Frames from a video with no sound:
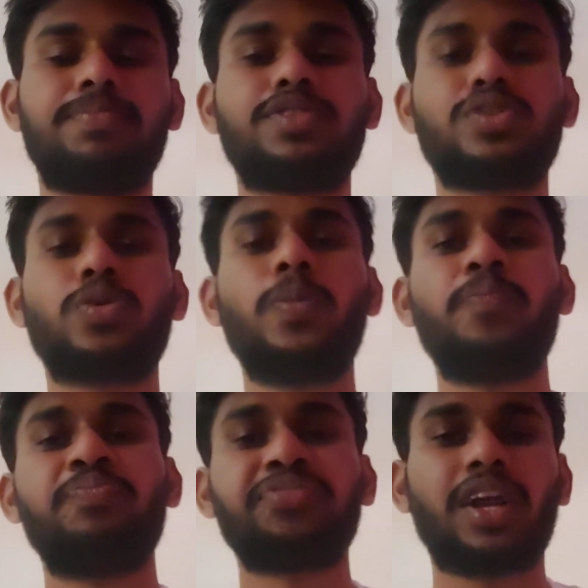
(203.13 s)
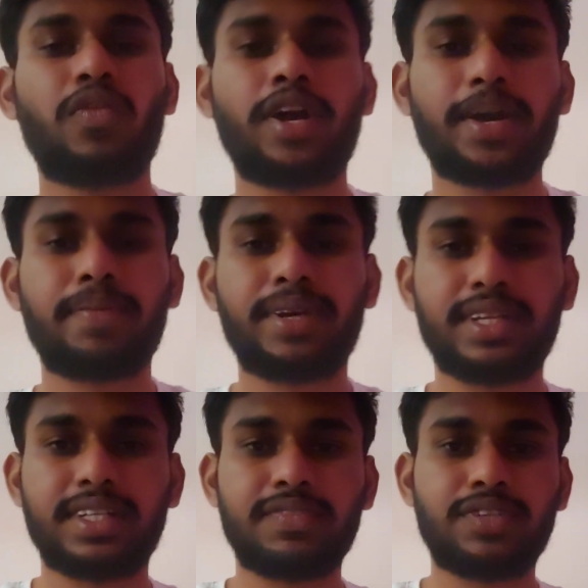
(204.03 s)
So what happened
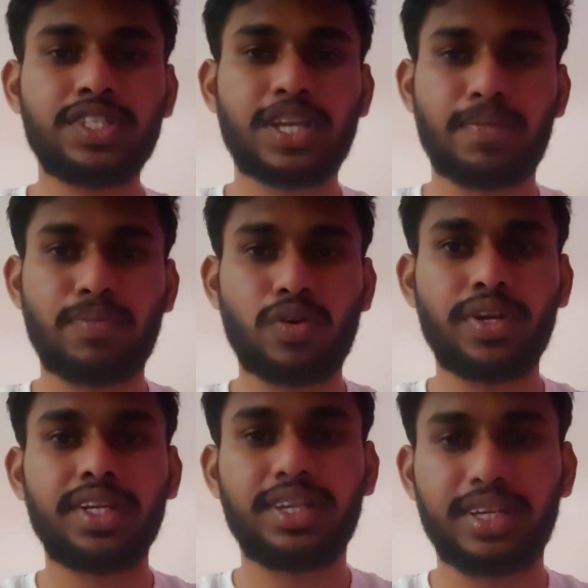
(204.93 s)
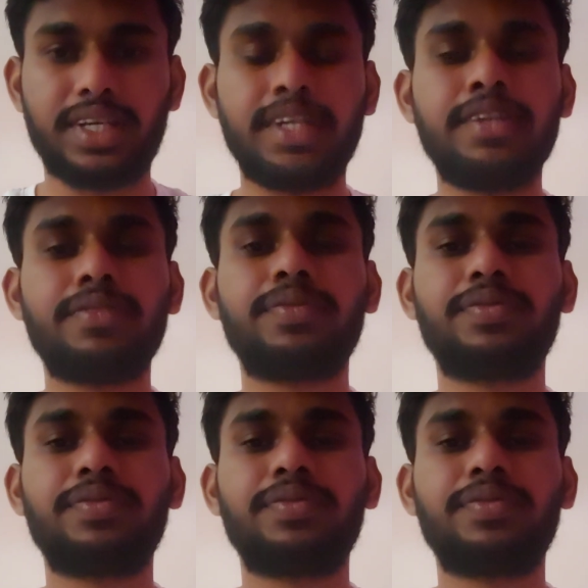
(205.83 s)
that first employee need